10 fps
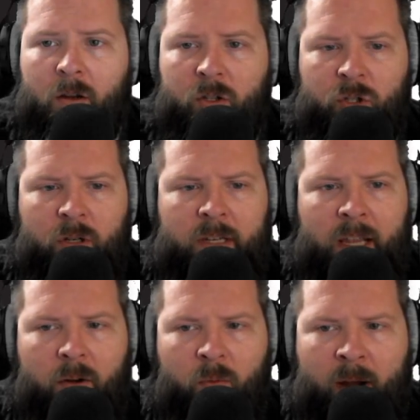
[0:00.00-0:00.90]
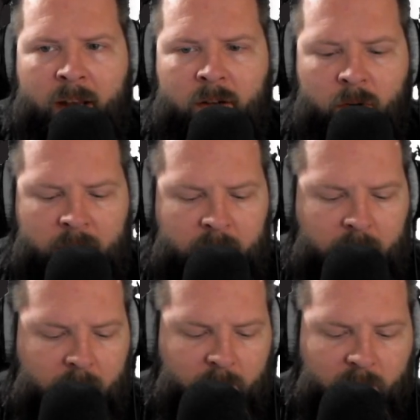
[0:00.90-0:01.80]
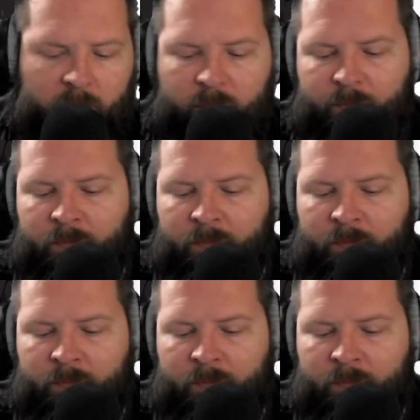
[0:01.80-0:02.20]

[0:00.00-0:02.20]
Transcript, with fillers: Should get red, green, and blue.